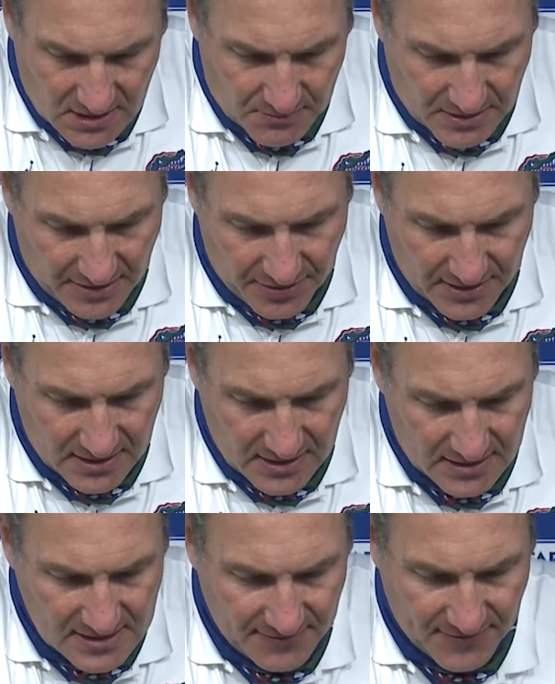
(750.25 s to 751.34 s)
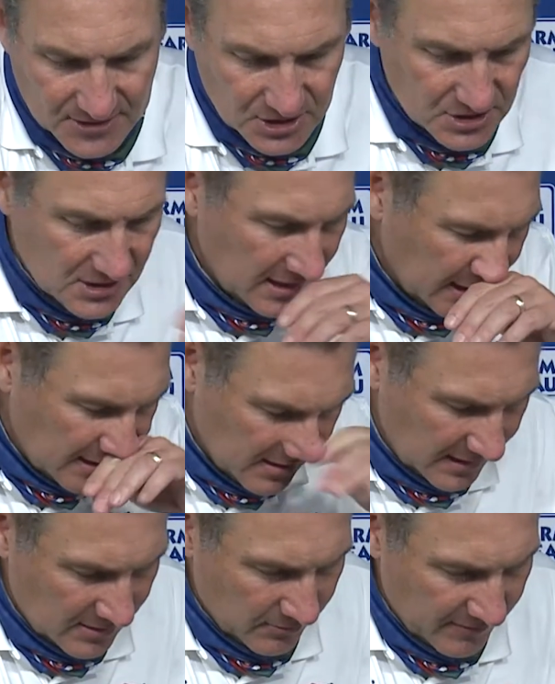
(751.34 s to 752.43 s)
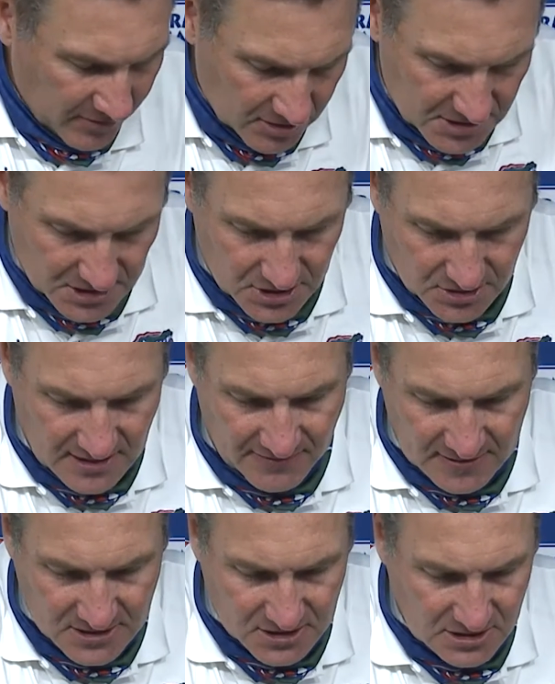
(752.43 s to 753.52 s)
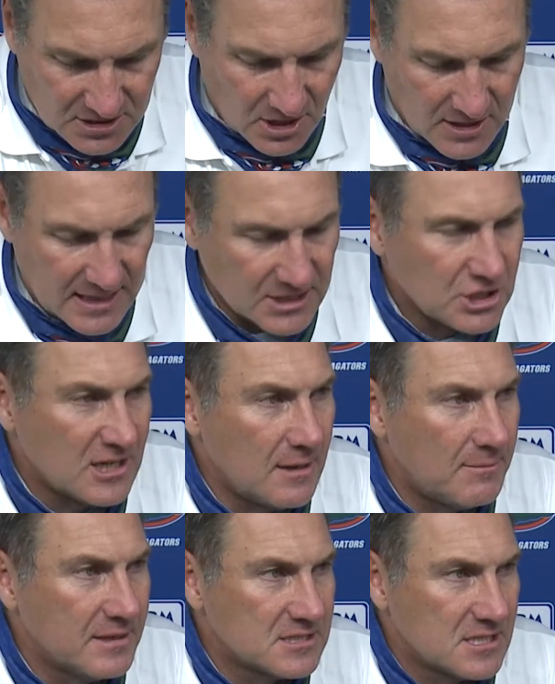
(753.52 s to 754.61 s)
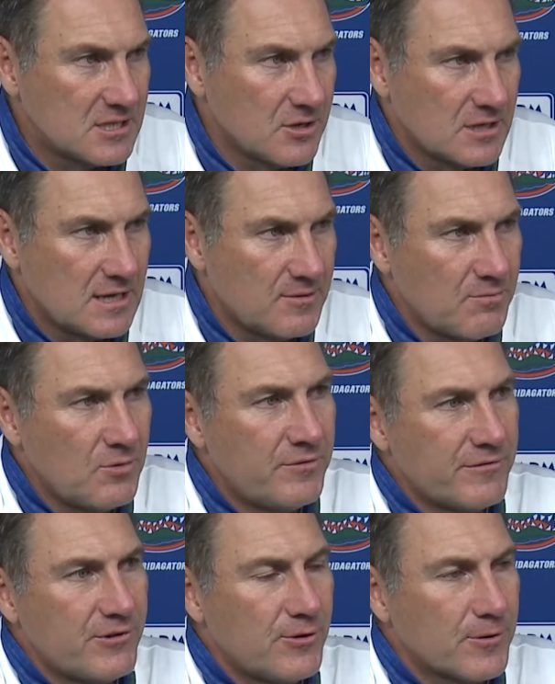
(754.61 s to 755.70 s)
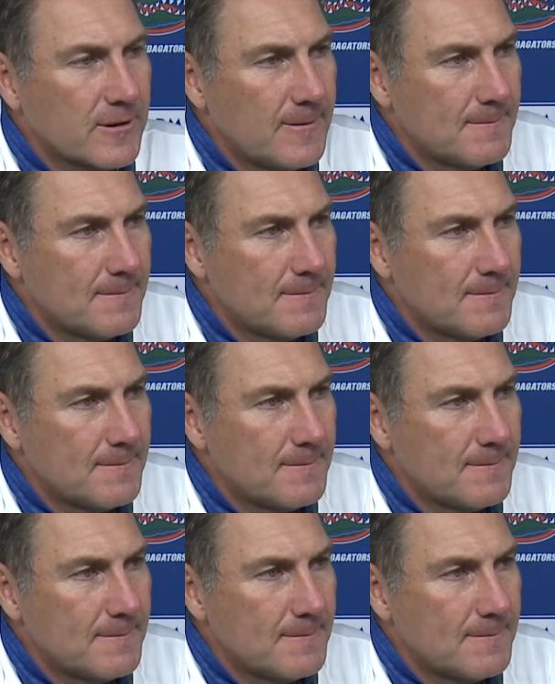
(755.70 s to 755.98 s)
But I think defenses, like the reverse this year, defenses will start catching up as the year keeps moving forward.